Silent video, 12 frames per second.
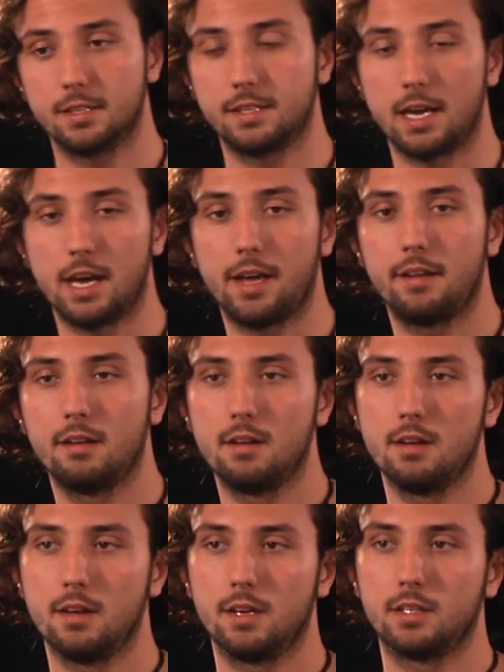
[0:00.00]
that,
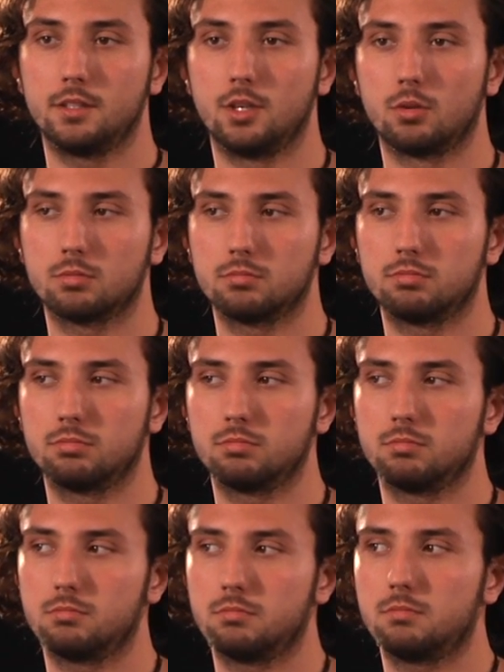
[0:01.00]
you know,
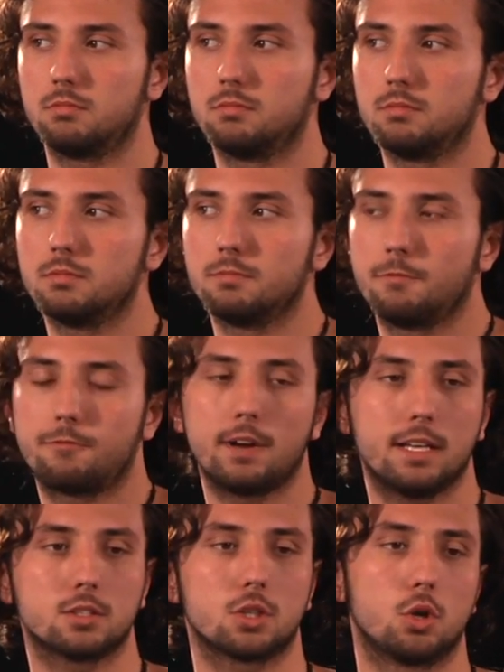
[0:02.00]

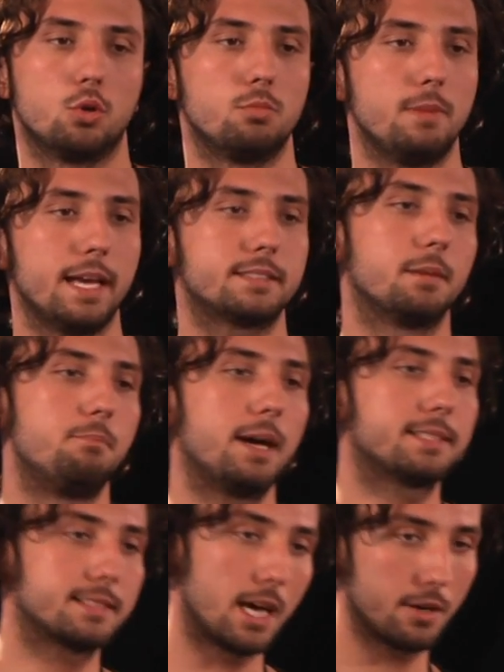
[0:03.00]
friends who make the
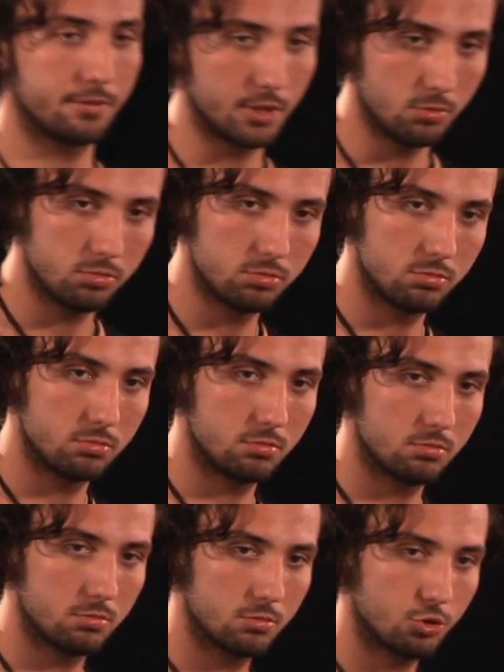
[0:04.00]
best out of you.
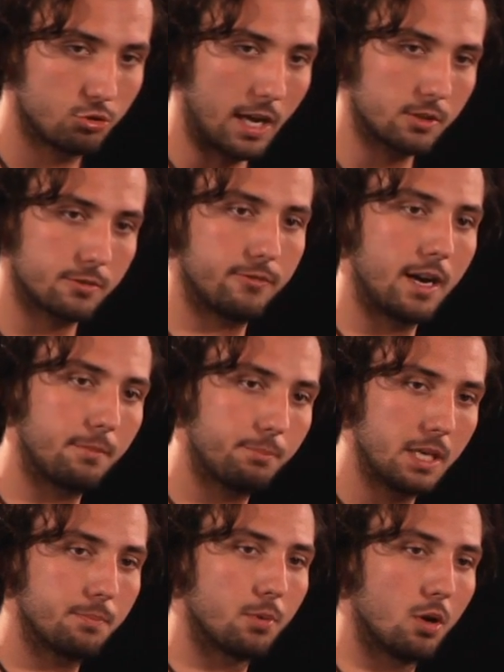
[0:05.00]
Try to find
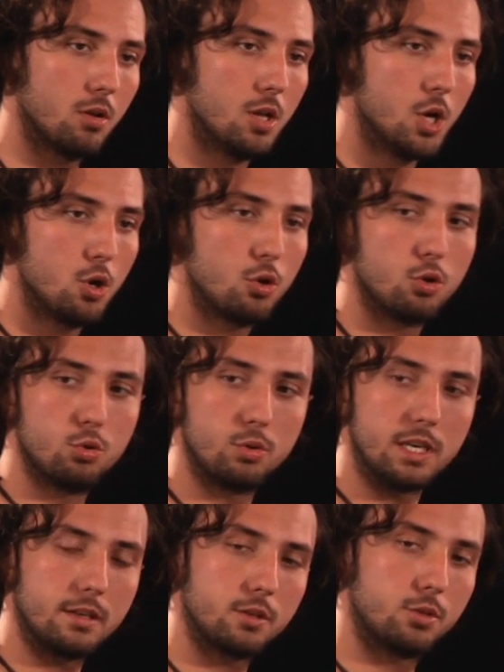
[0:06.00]
people
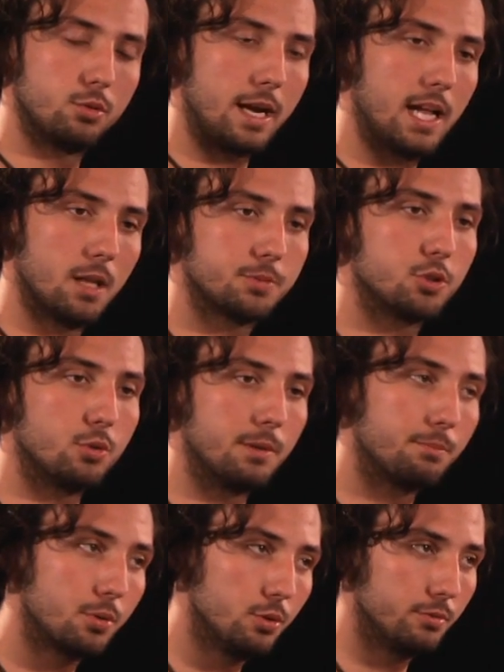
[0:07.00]
who helps you
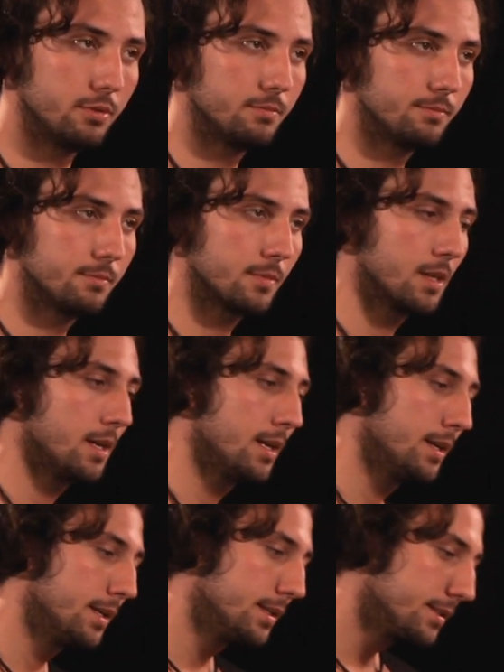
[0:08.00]
improve.
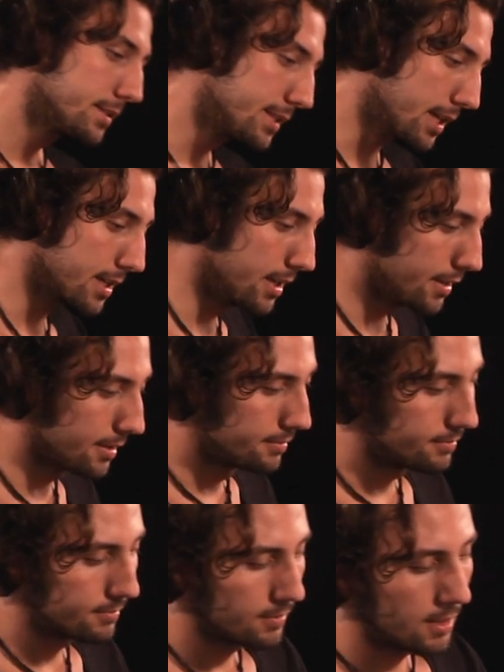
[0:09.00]
Second,
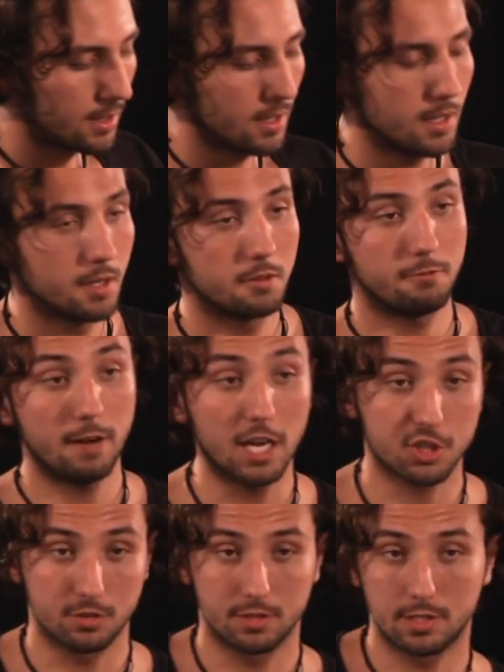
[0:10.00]

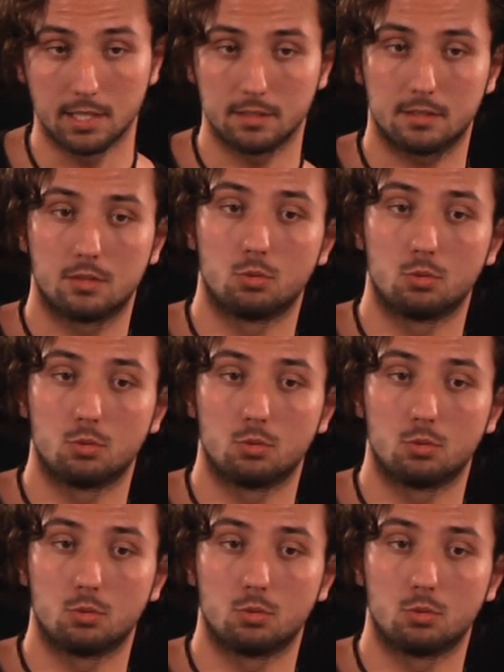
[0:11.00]
fashion sense.